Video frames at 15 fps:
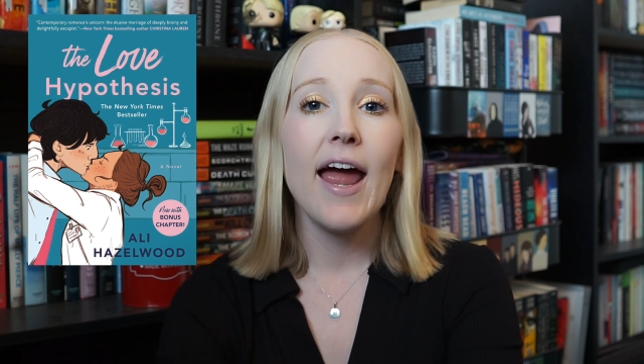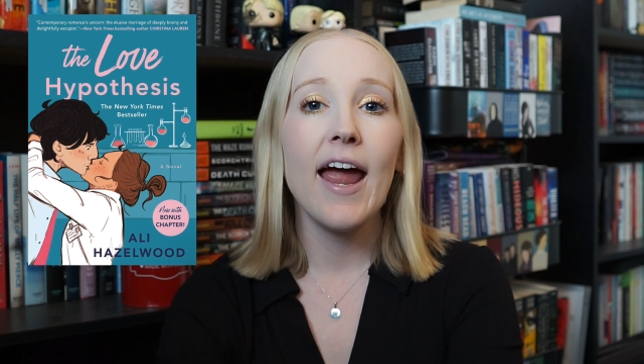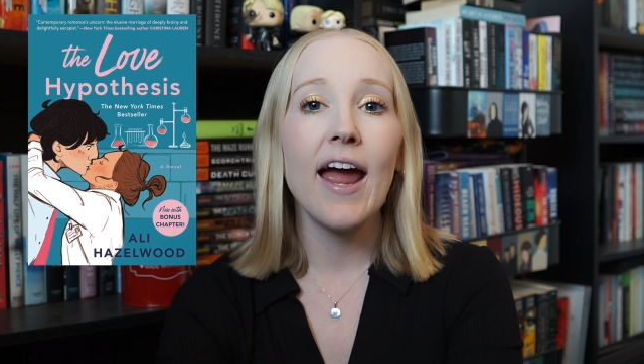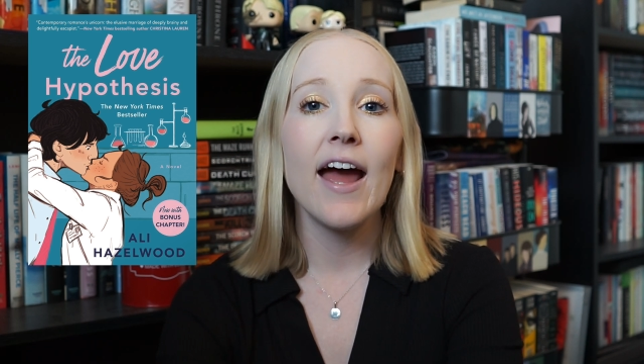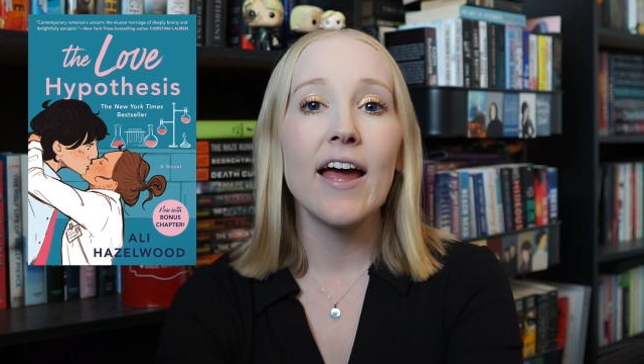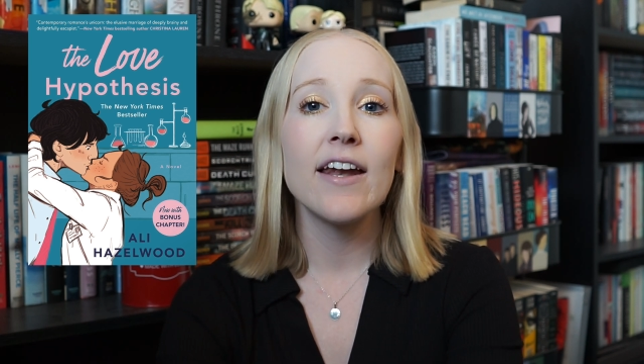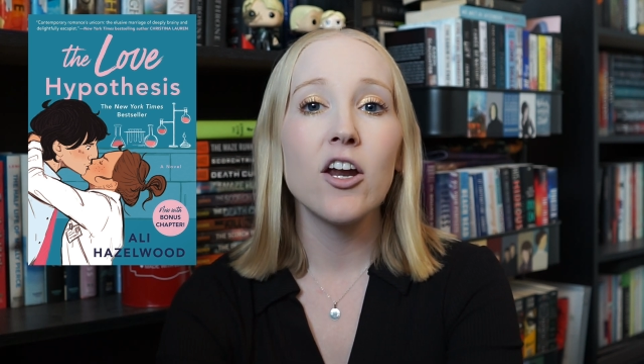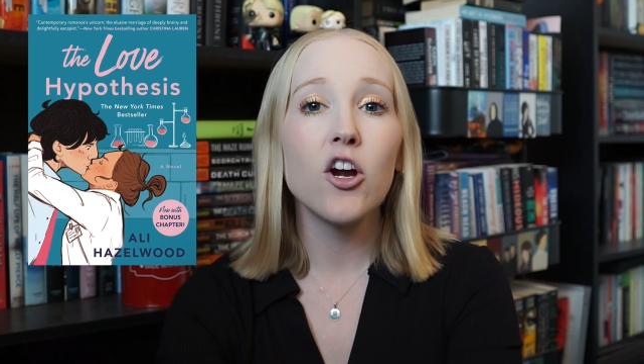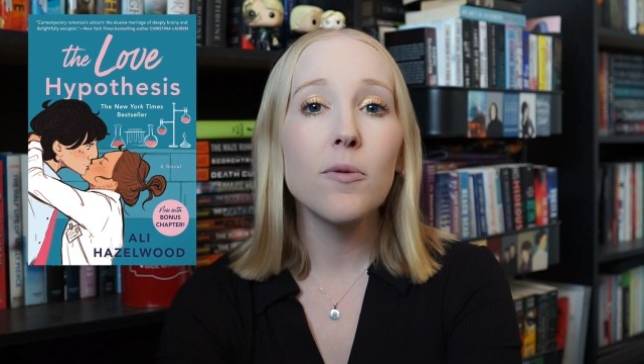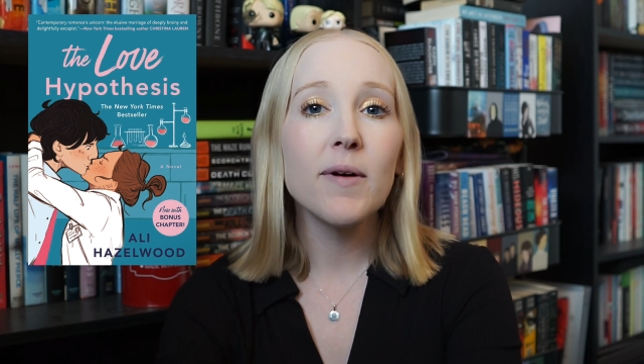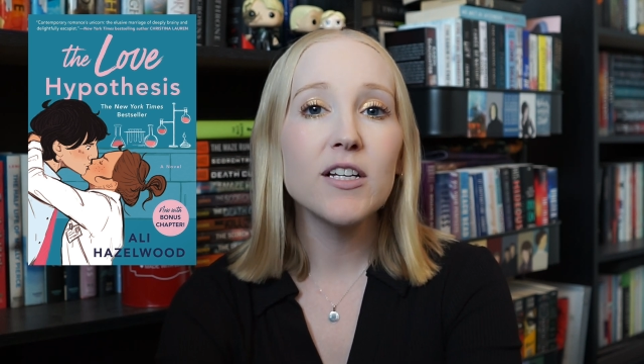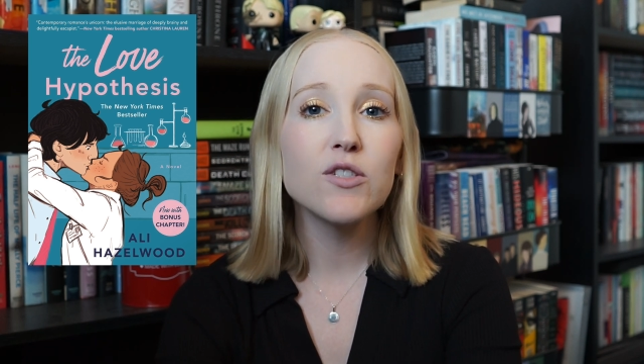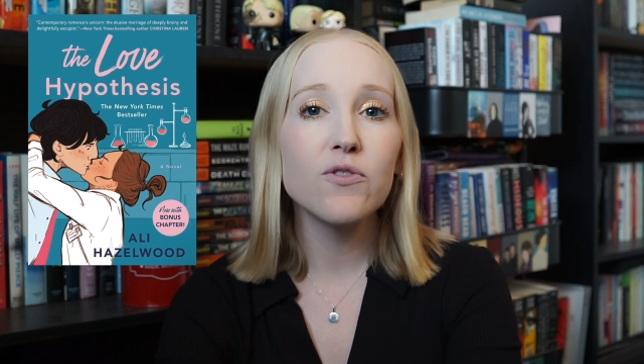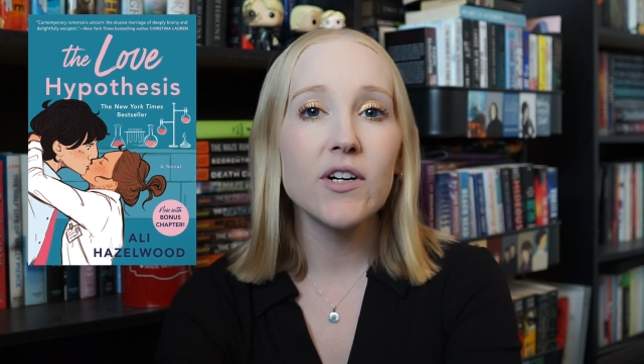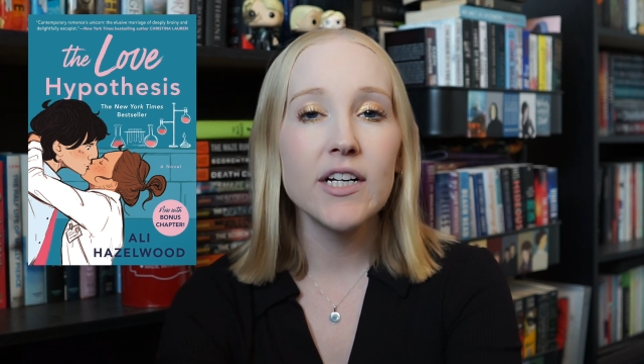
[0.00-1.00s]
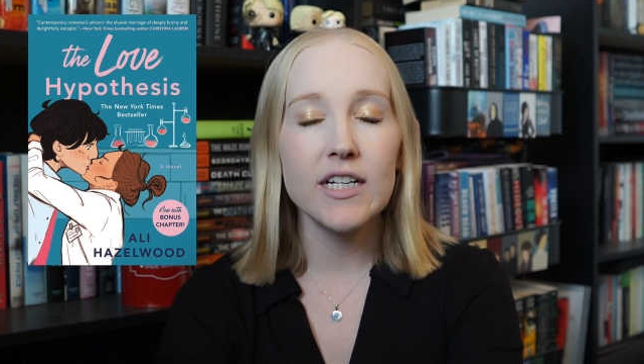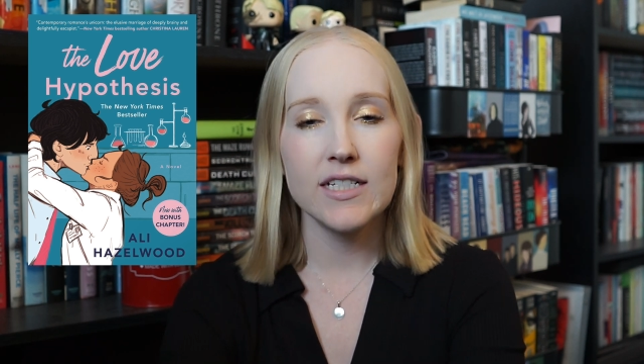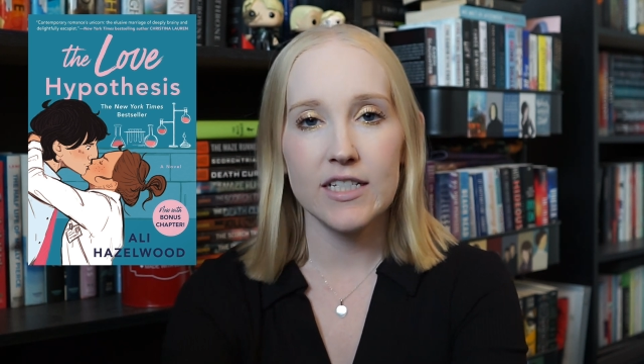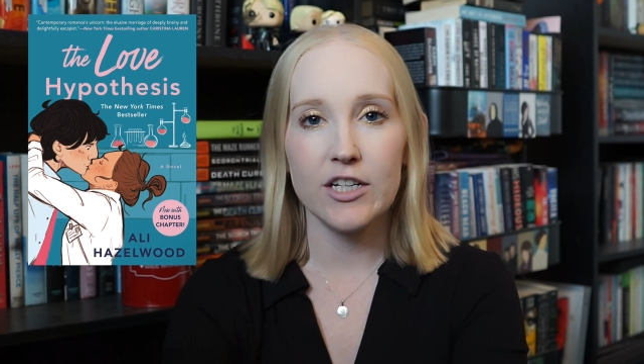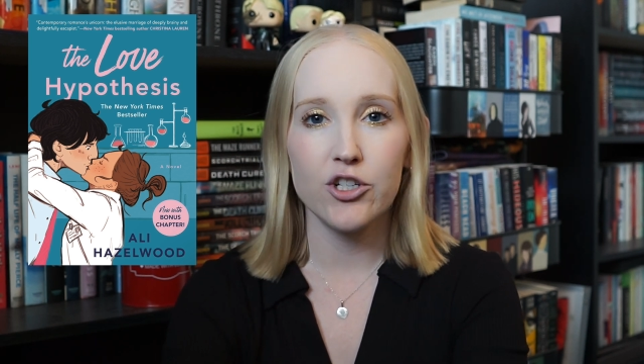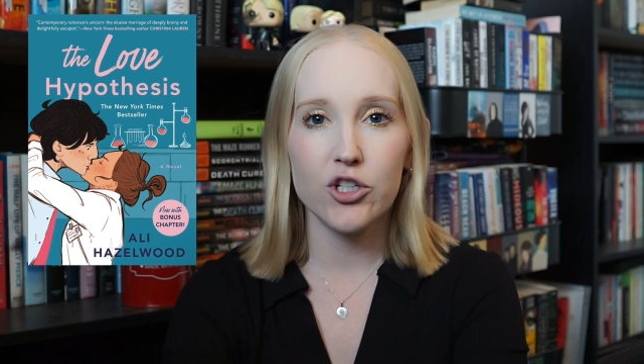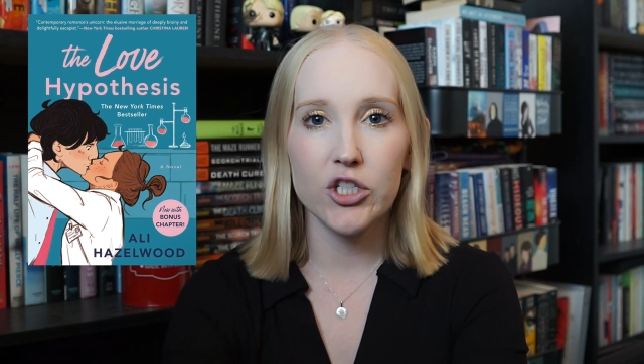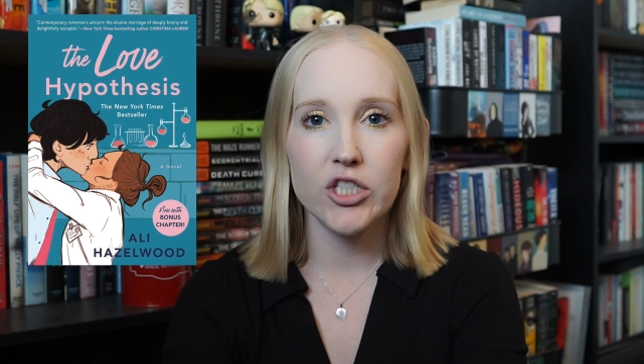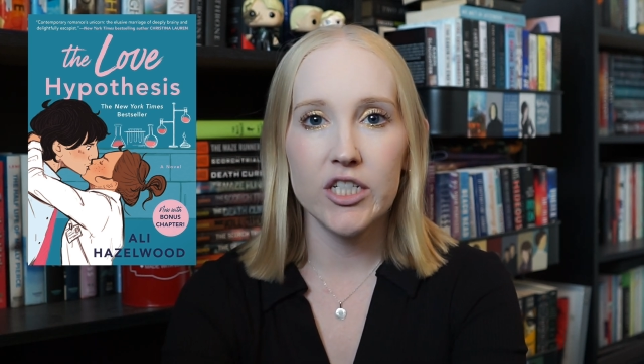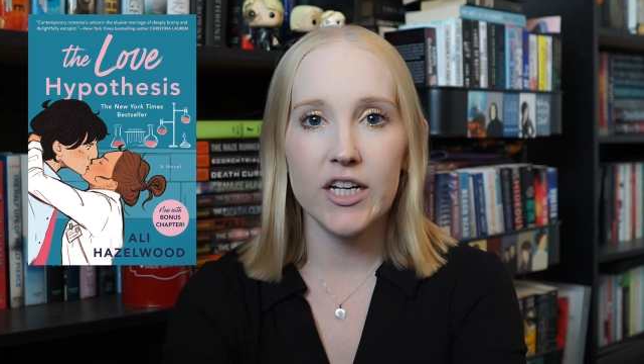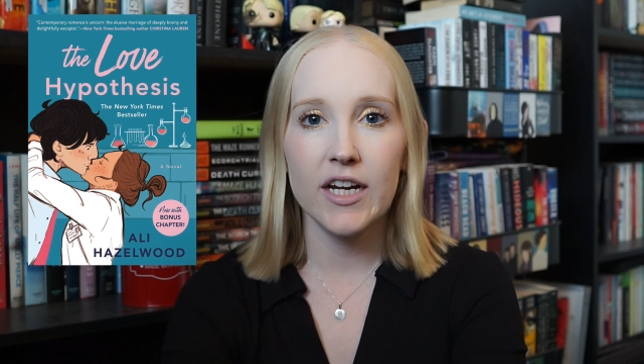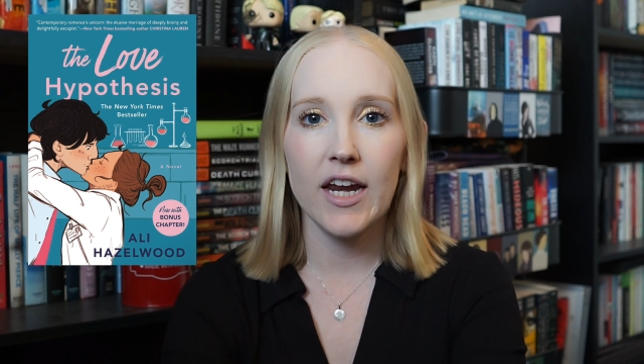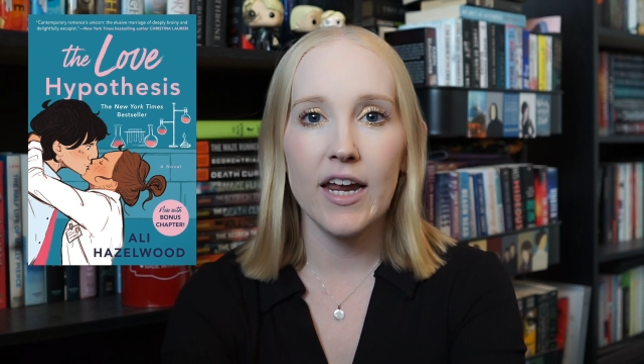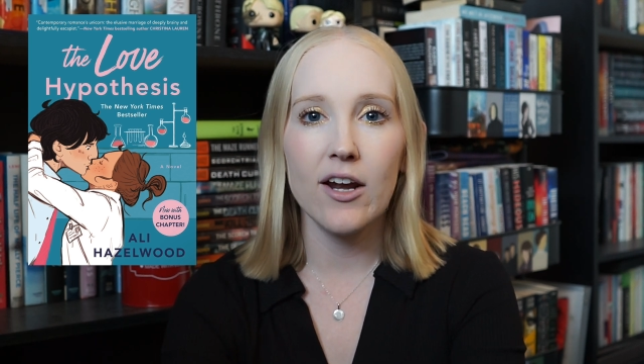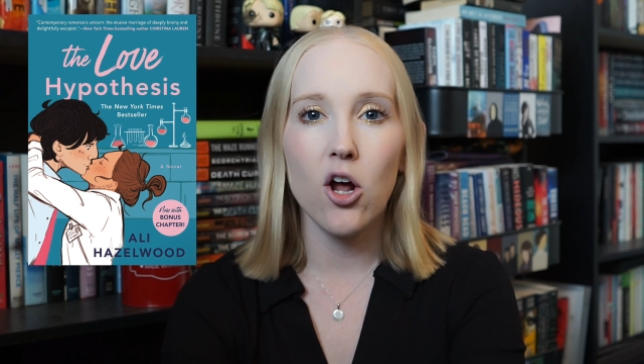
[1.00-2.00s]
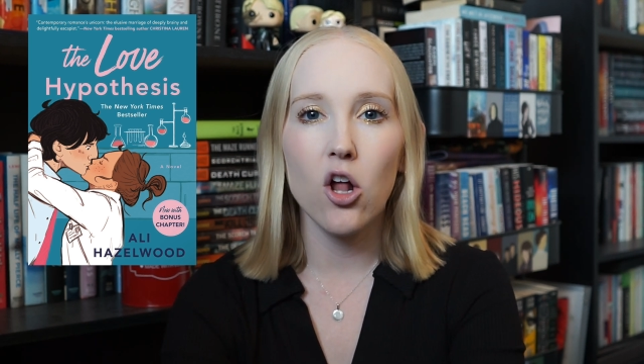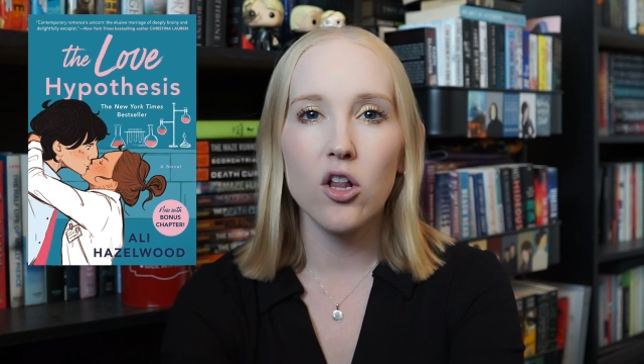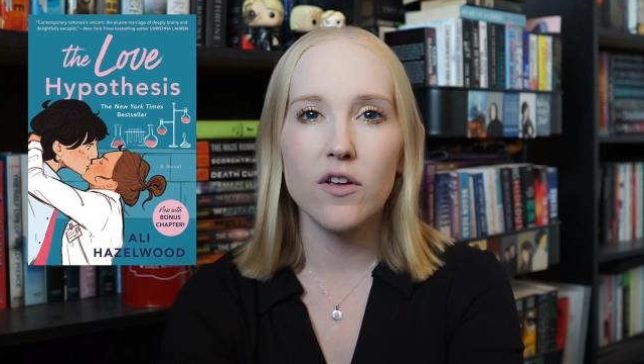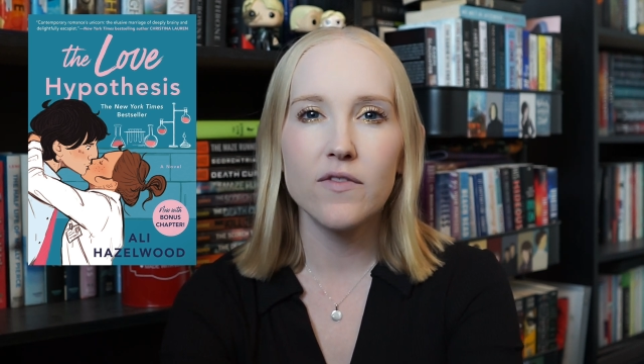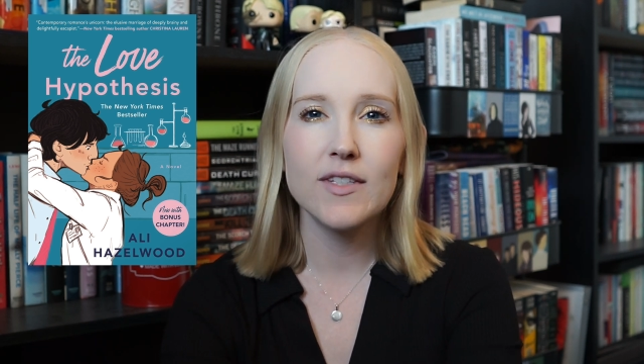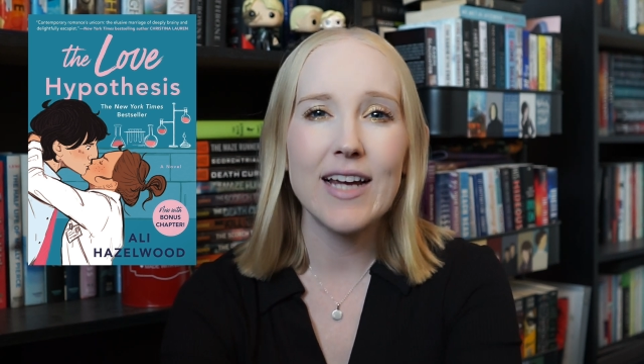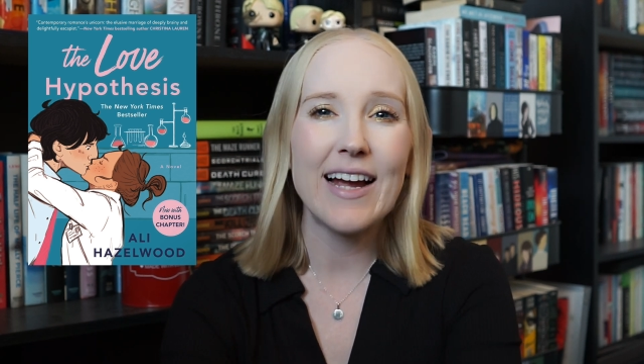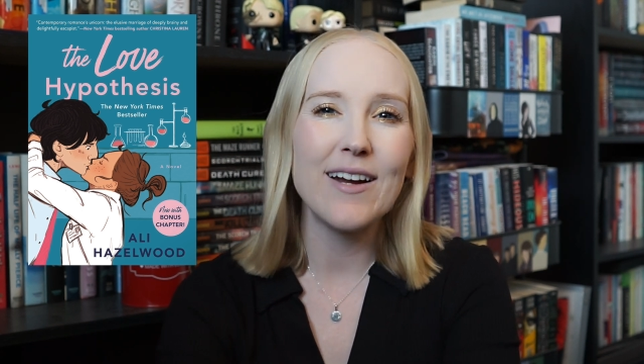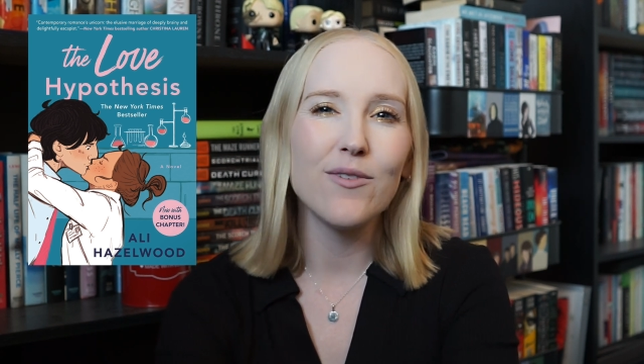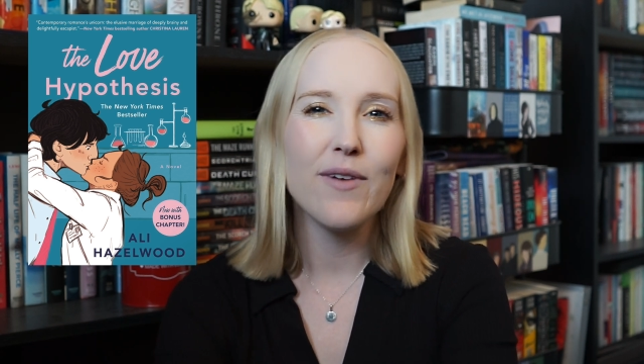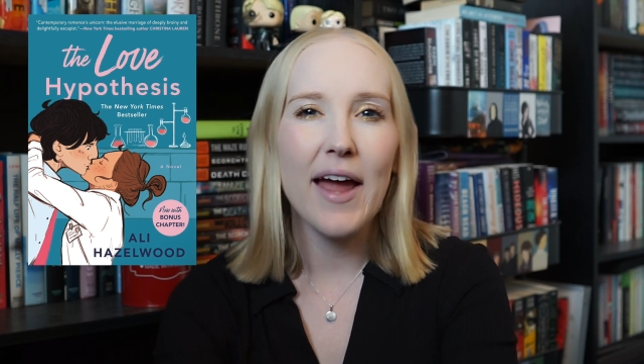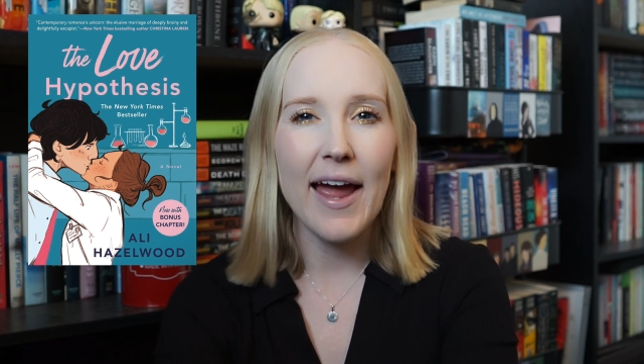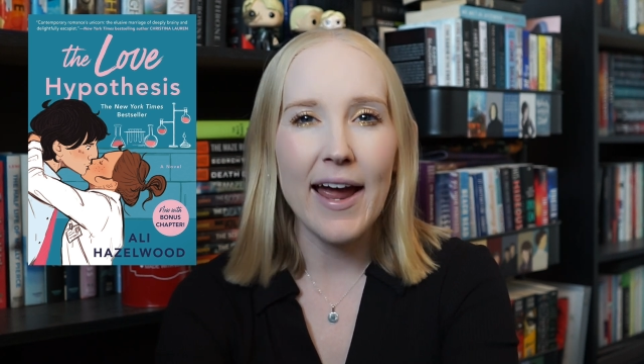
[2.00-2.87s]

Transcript: and her best friend is interested in Olive's kind of